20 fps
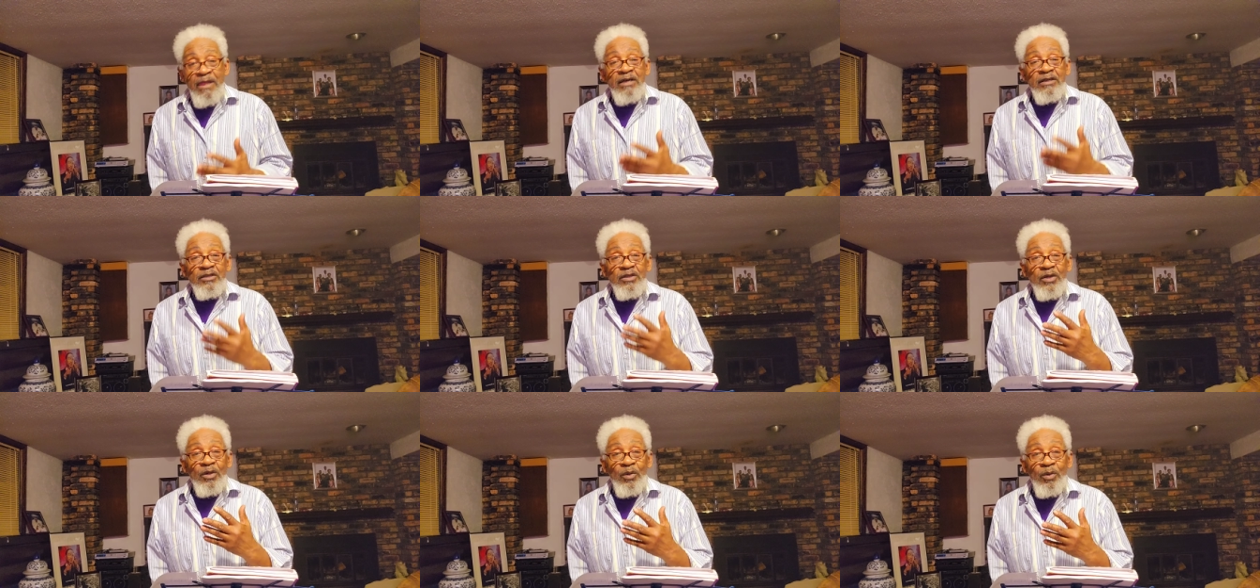
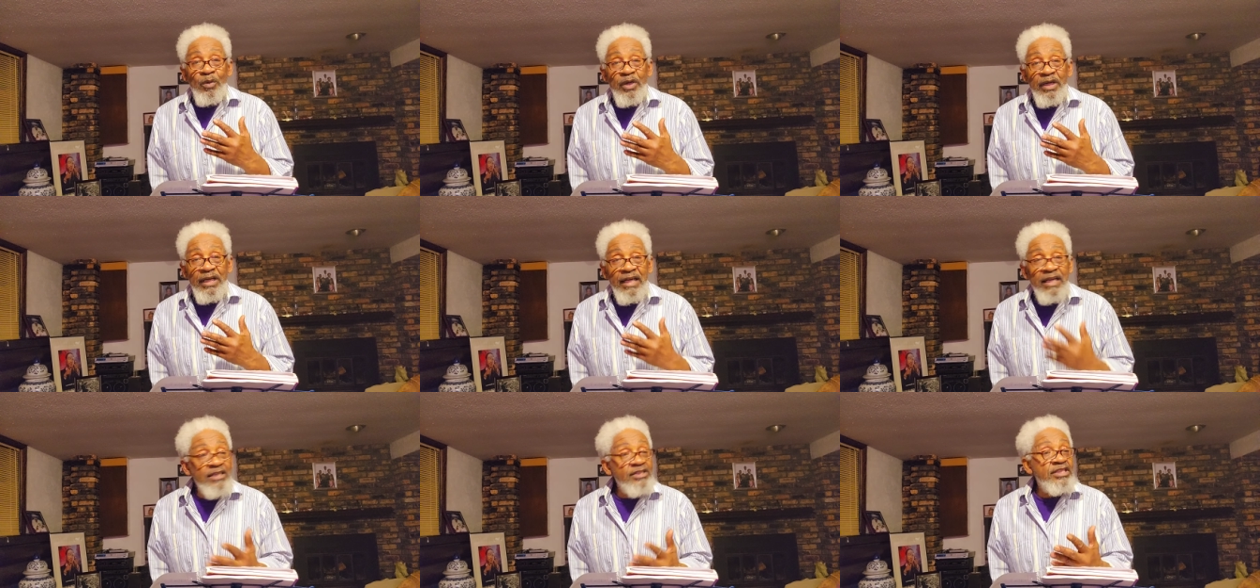so
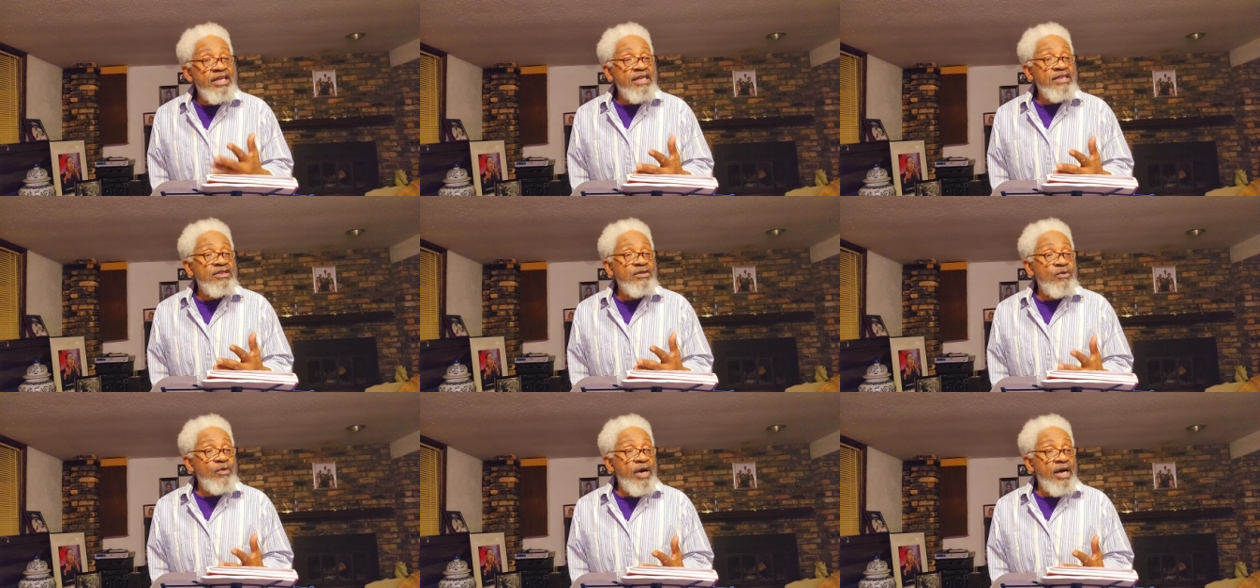get a chance
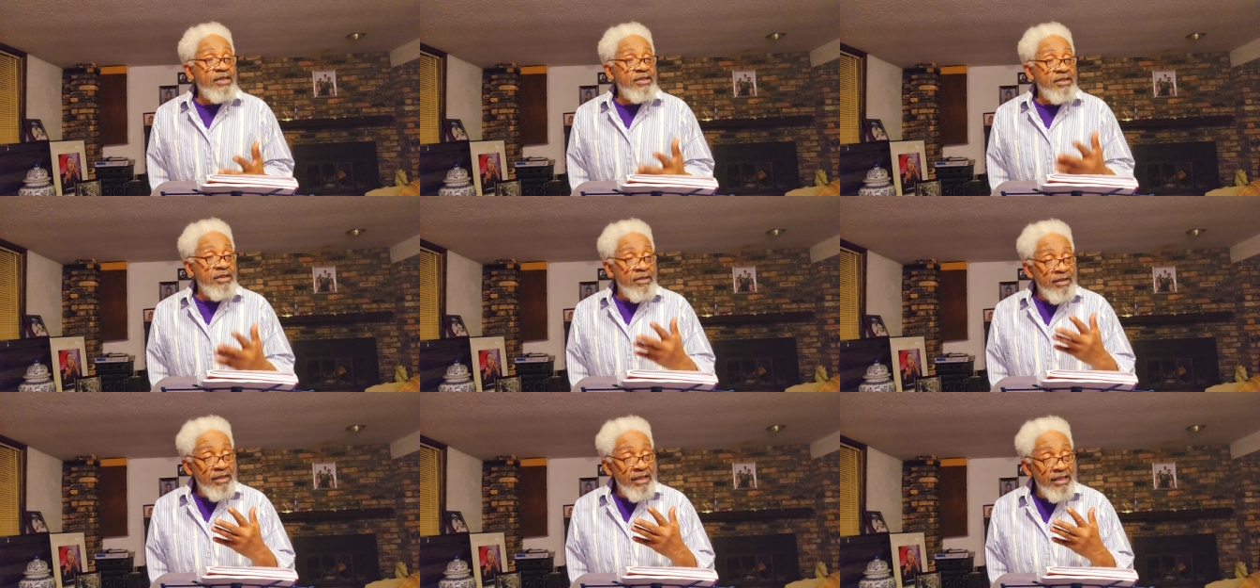to watch
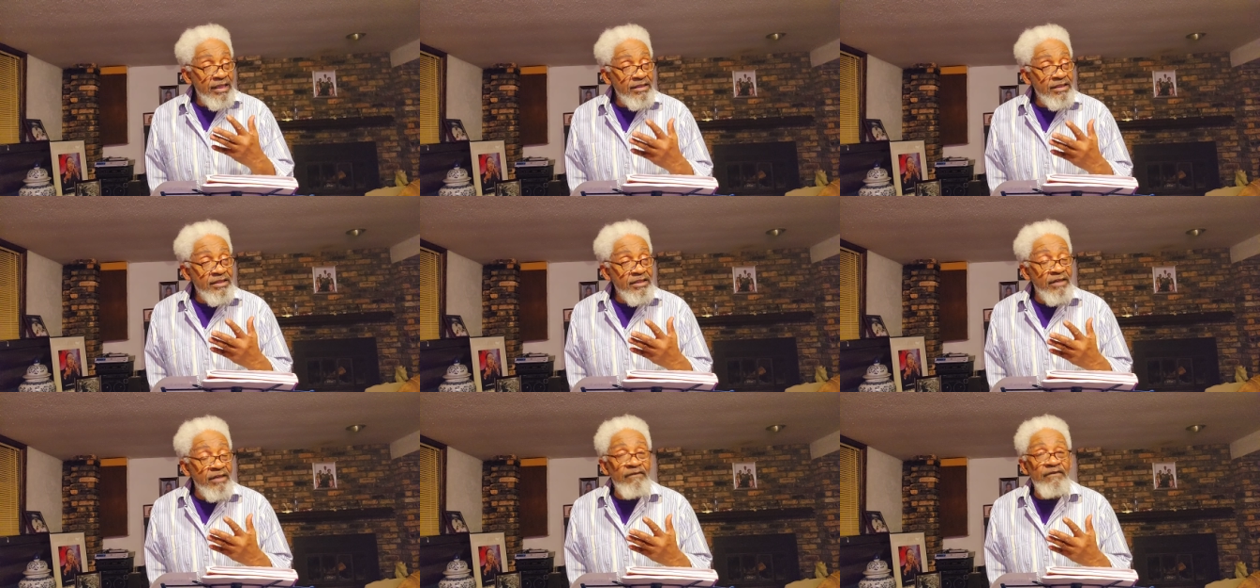it
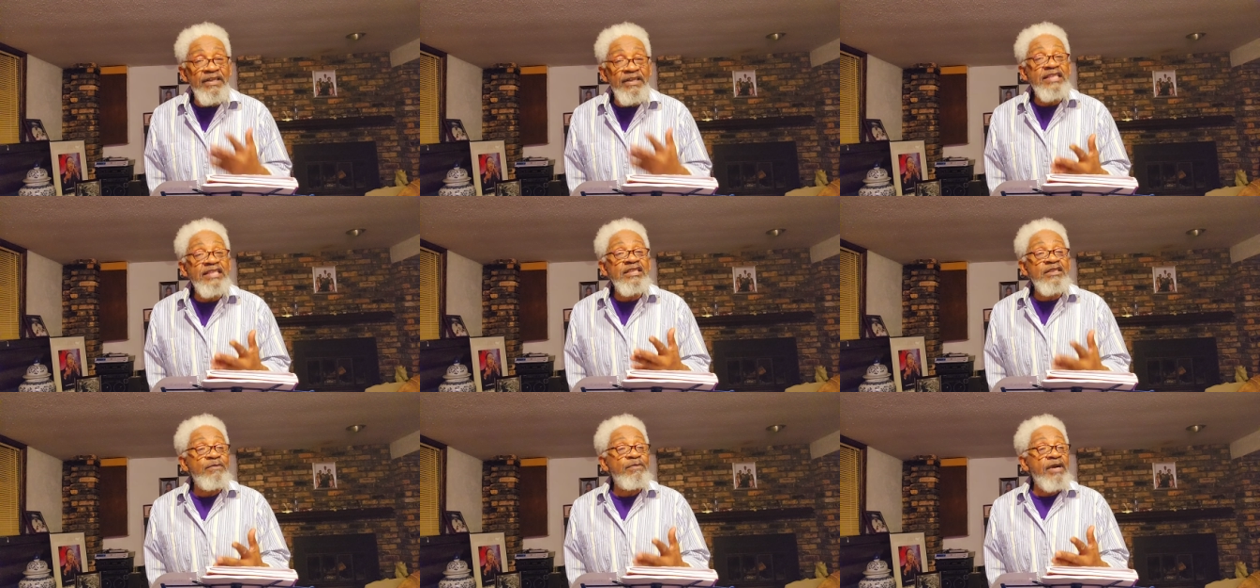it's the
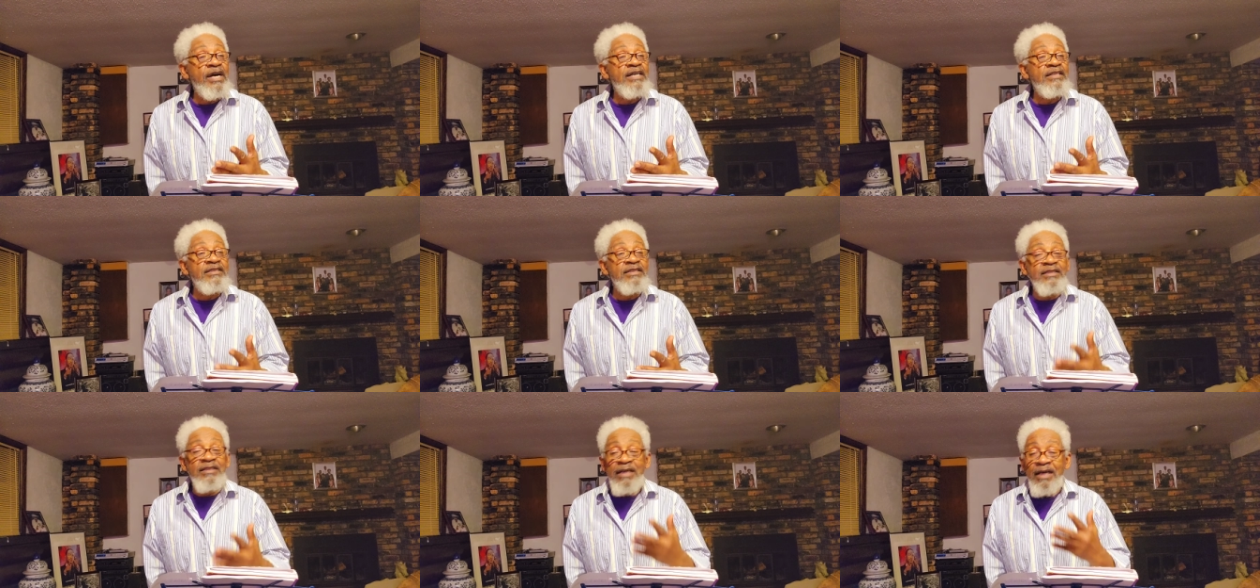Venus
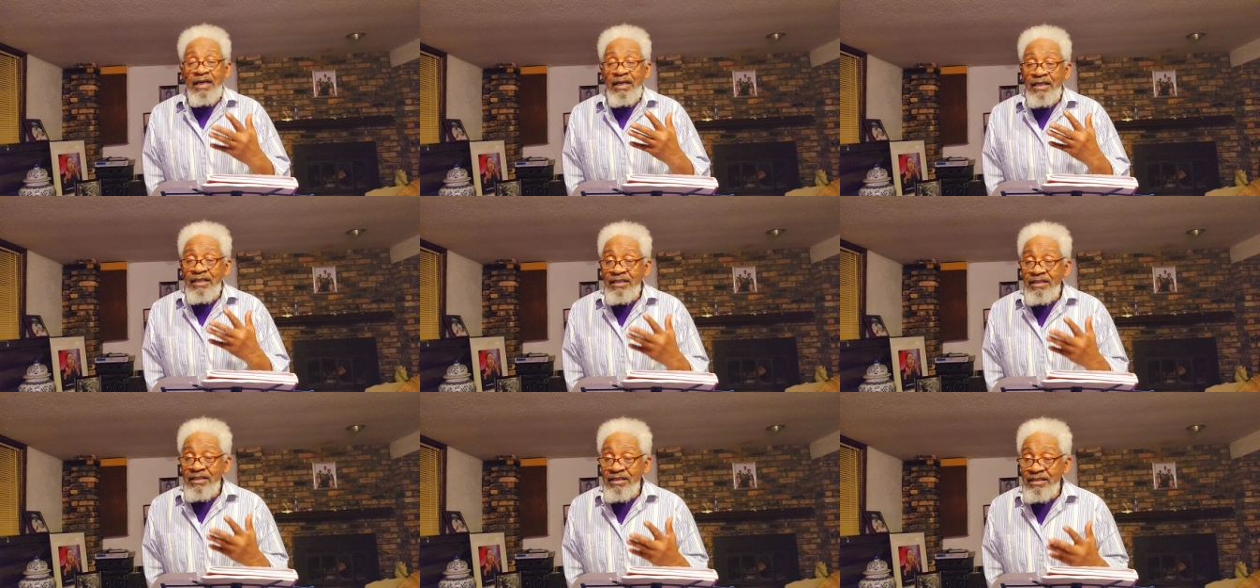Project
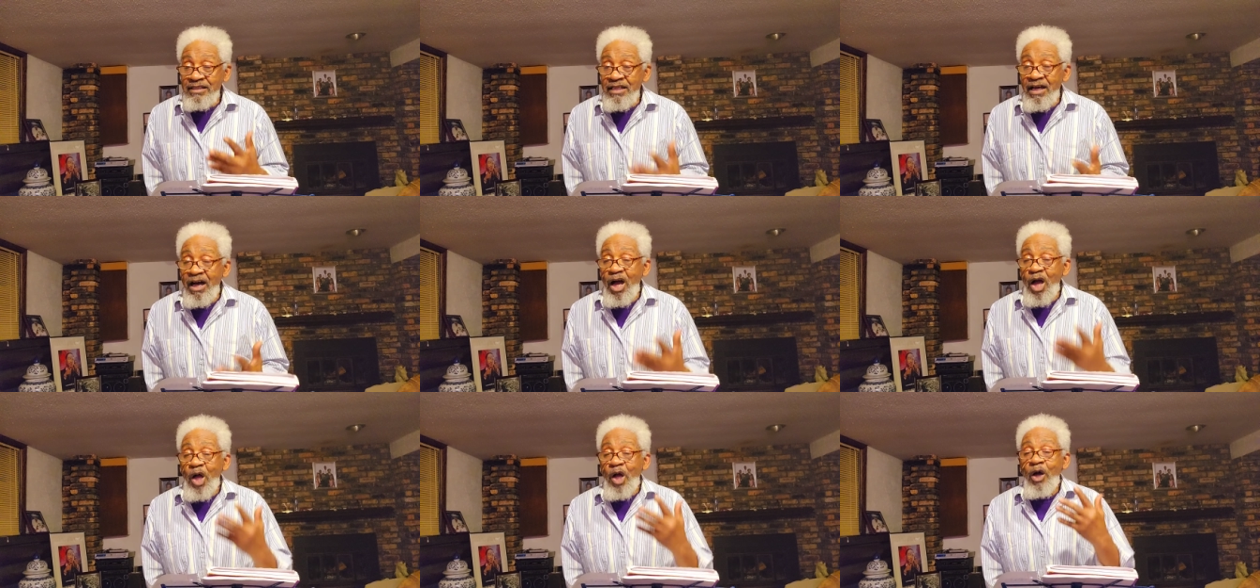
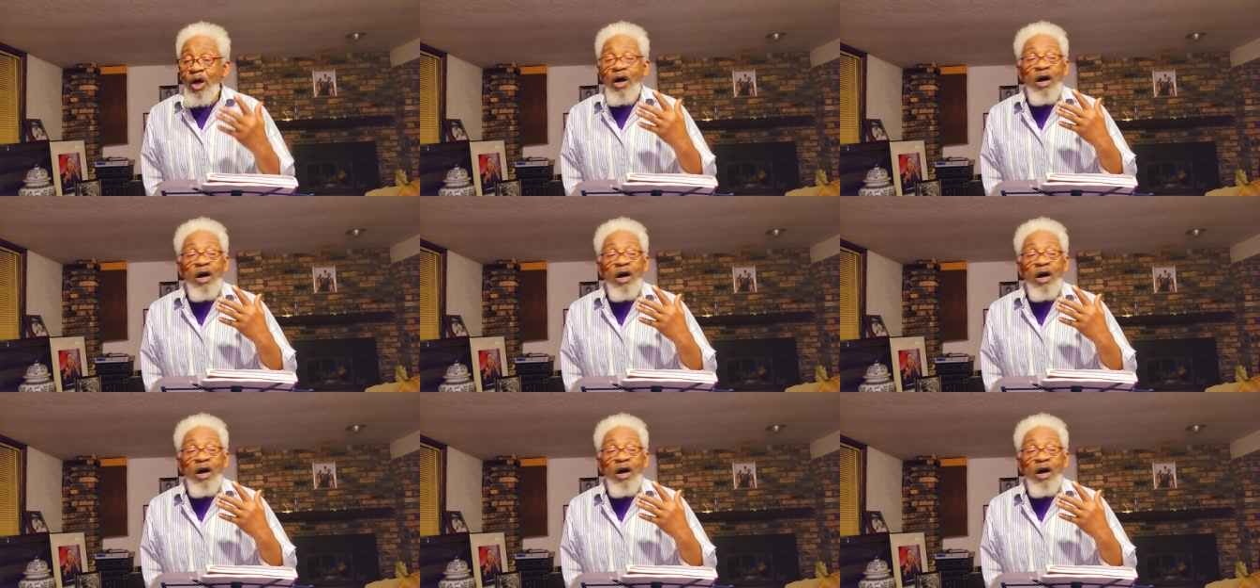Jacque